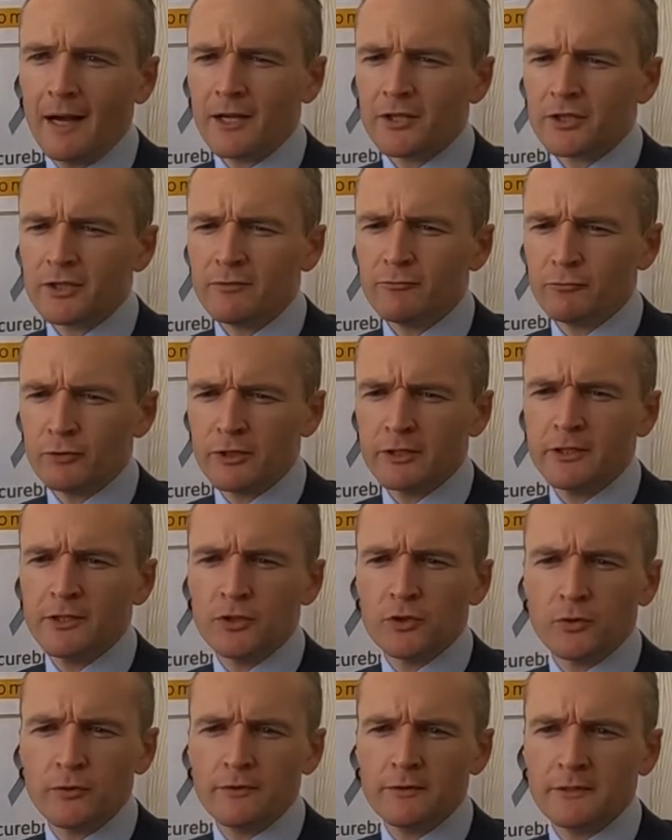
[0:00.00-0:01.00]
I actually really
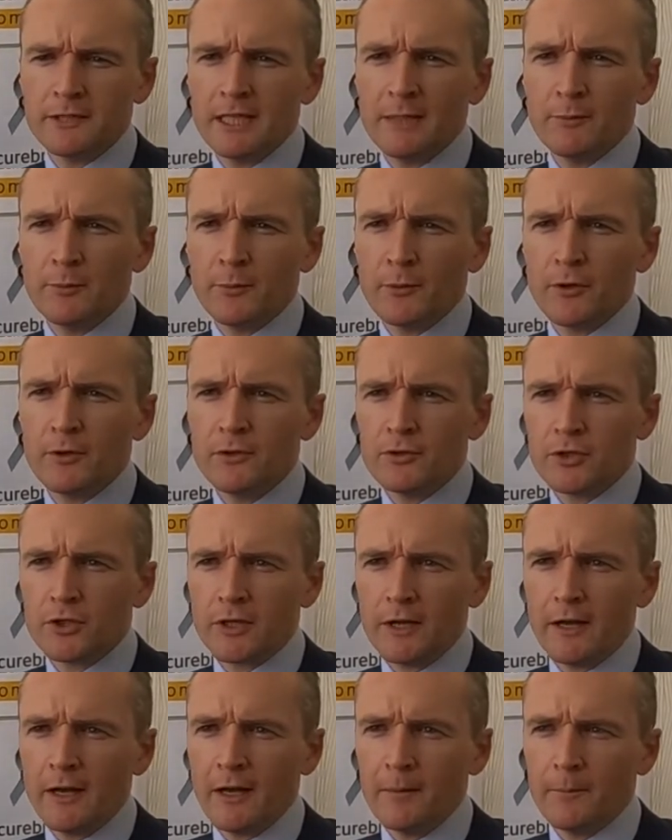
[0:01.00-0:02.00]
enjoy the team
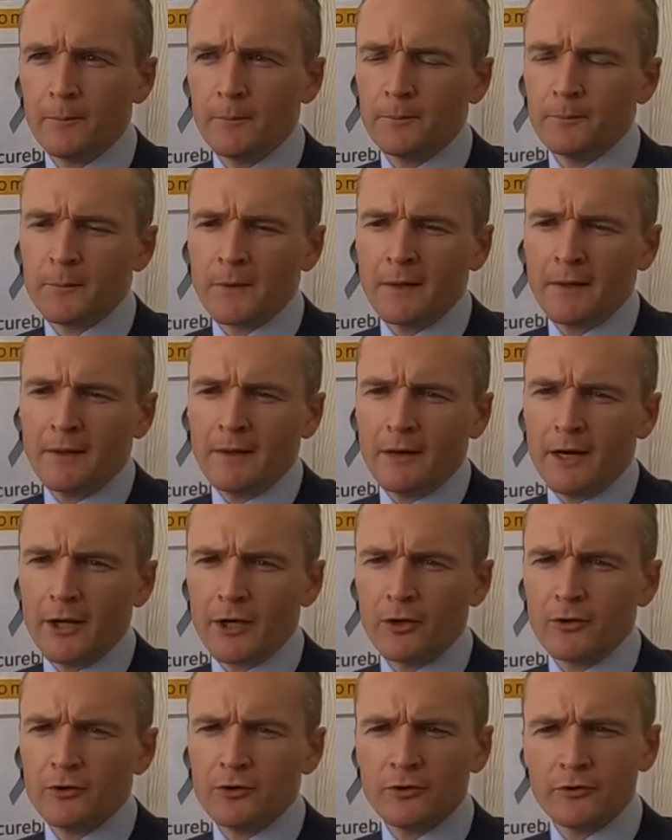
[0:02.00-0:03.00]
approach. I
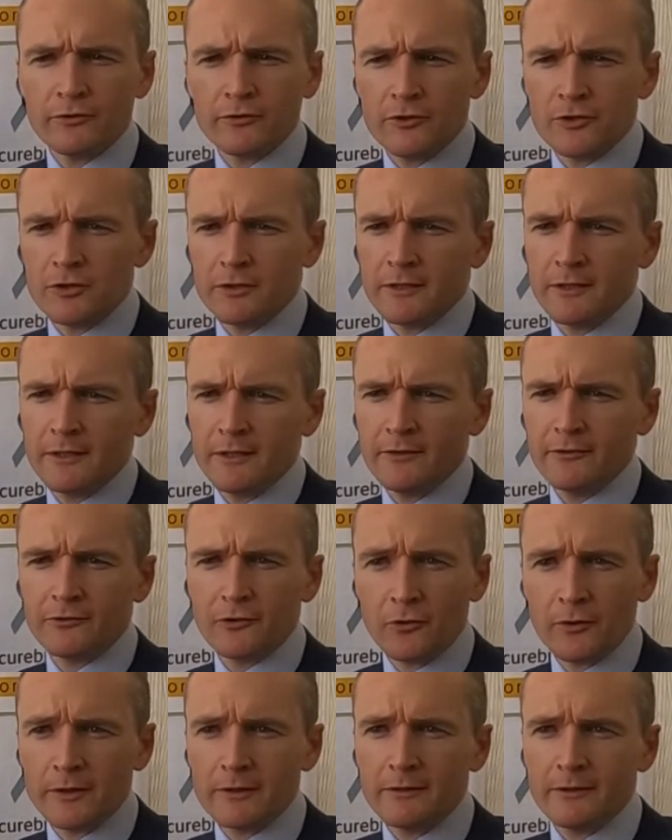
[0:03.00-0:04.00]
know neurosurgery
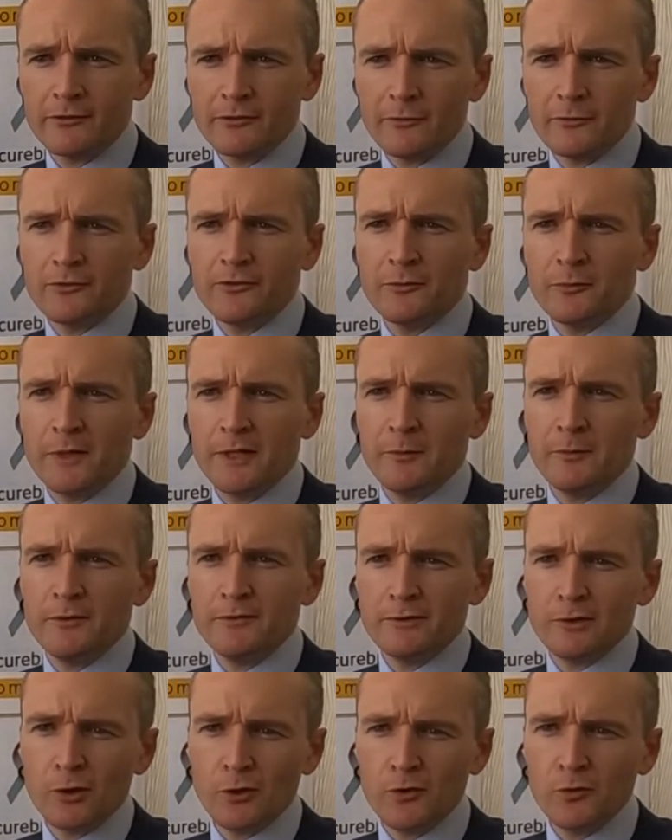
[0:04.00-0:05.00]
historically has obviously been a bit
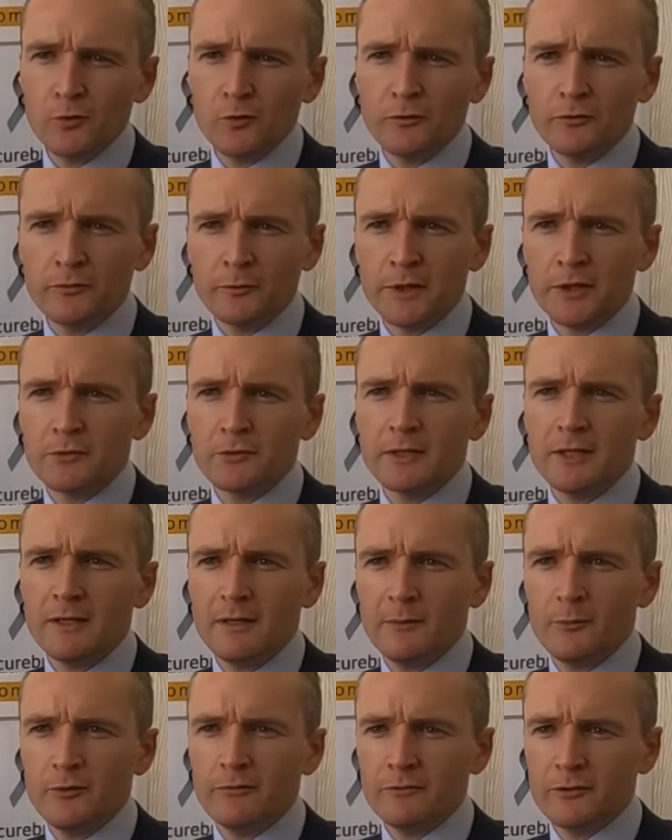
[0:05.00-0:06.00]
of a lone wolf
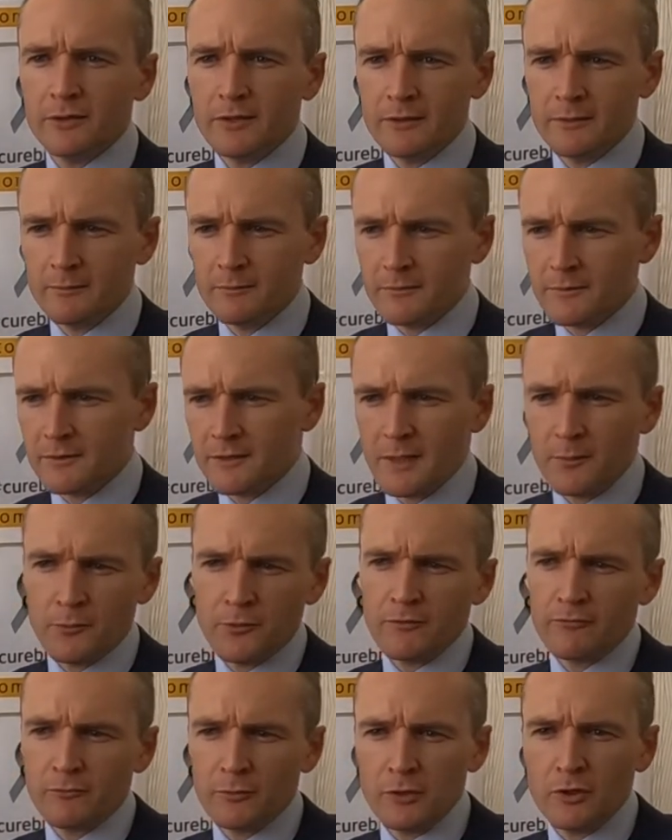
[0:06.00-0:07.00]
specialty, and we're very
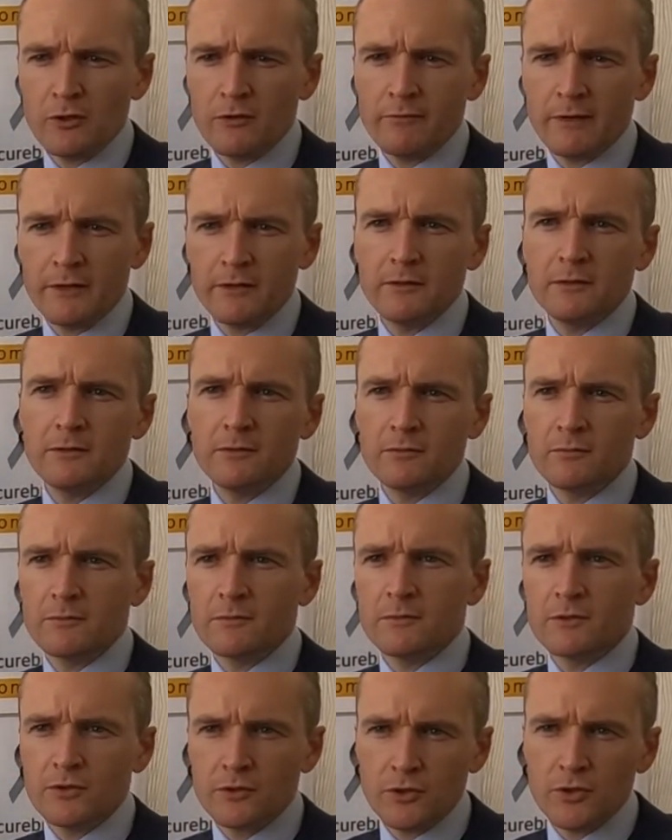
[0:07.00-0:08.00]
separate from a lot of other
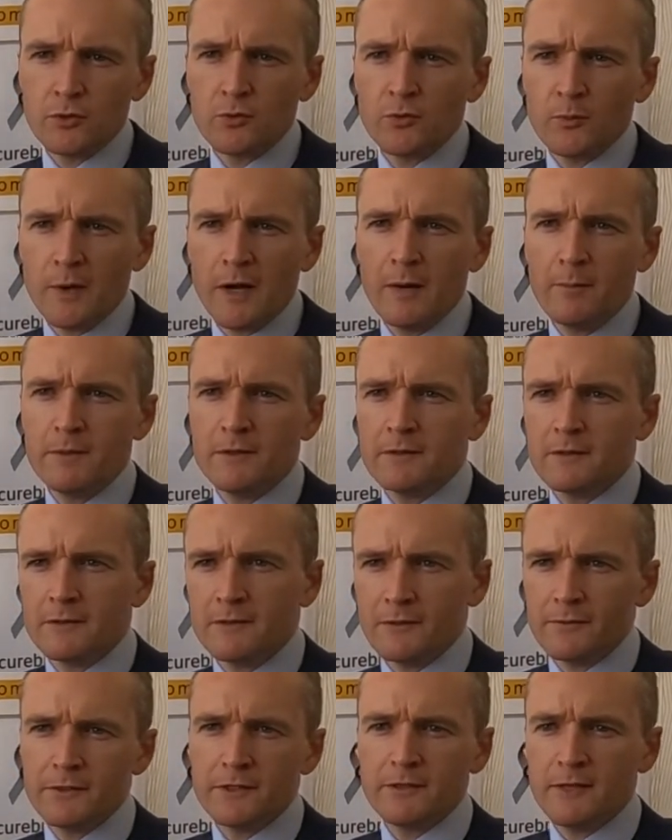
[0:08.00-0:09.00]
surgical departments
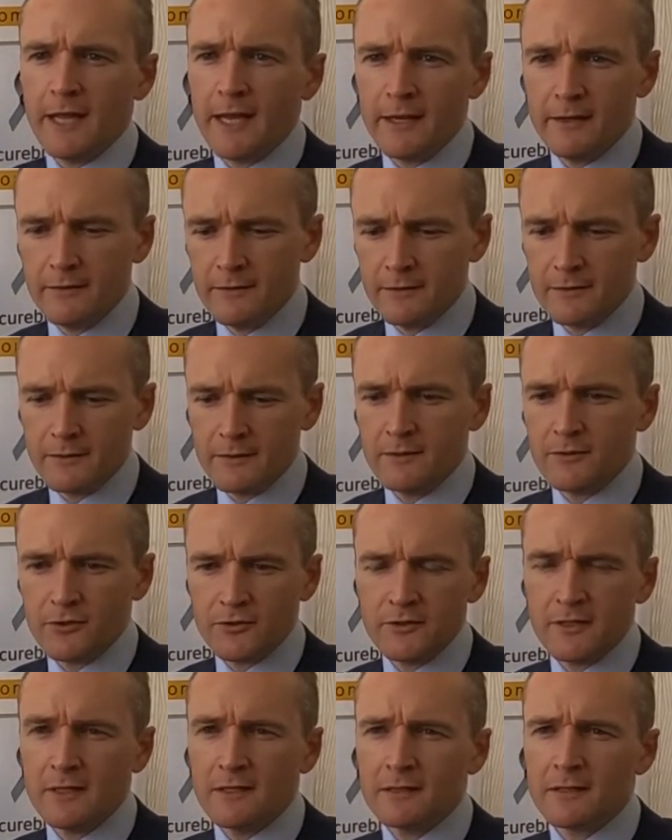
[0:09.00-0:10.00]
because obviously the head is, it's
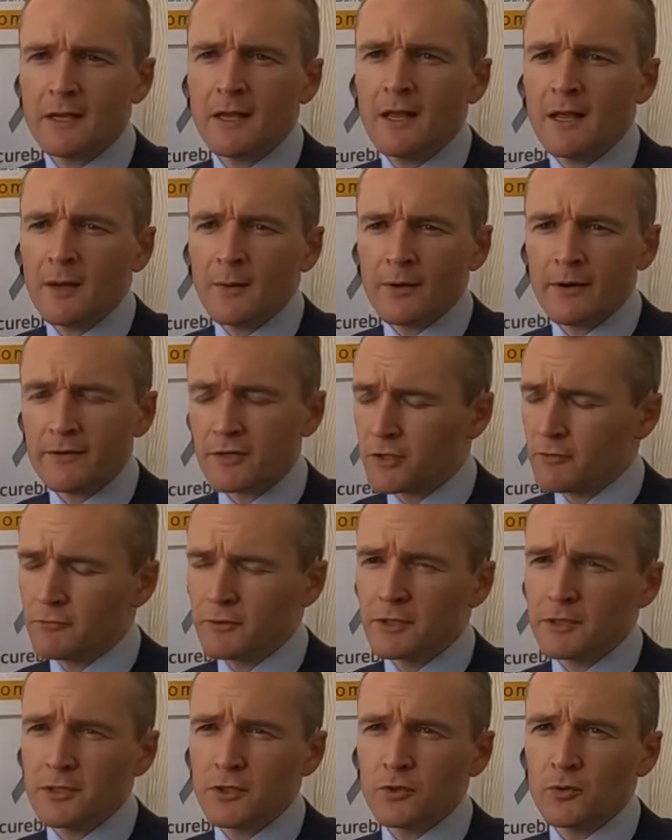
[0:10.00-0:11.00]
just us. But I actually
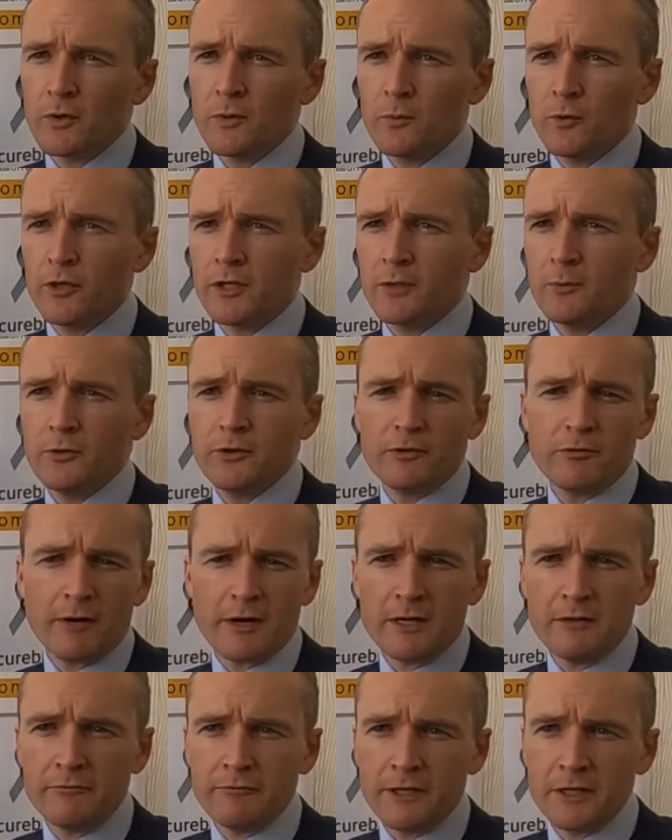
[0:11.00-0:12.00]
really enjoy working with the
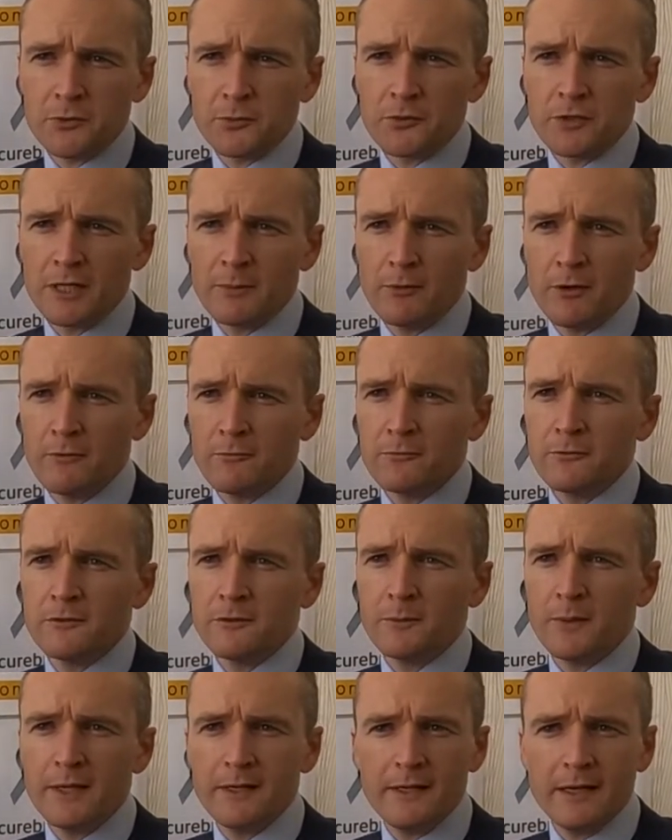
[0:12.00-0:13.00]
craniofacial team over in
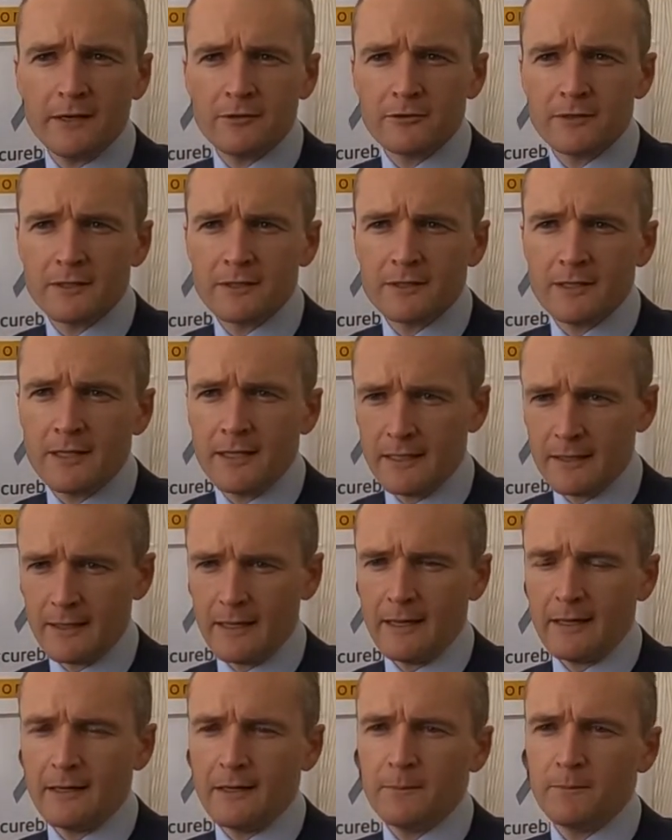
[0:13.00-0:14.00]
the pediatric
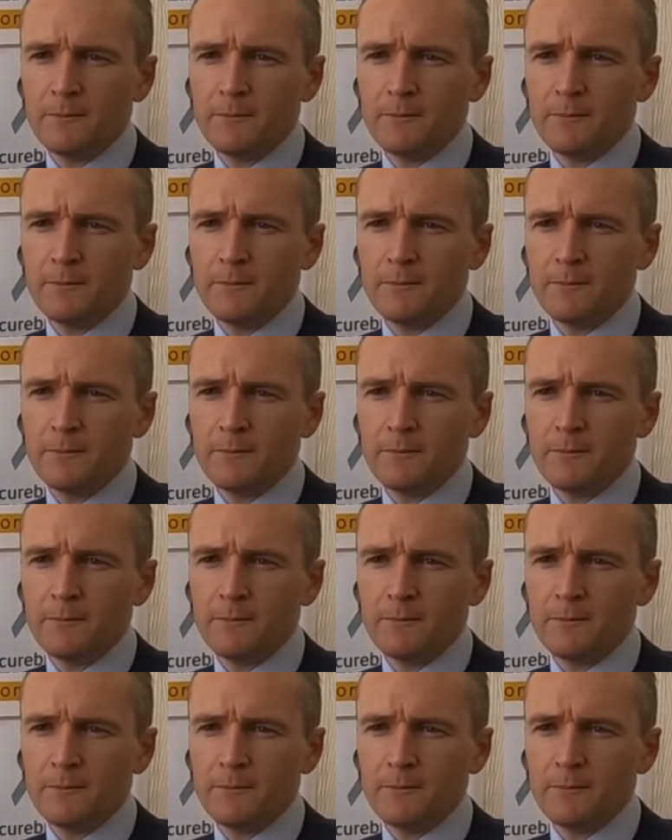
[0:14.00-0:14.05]
setting.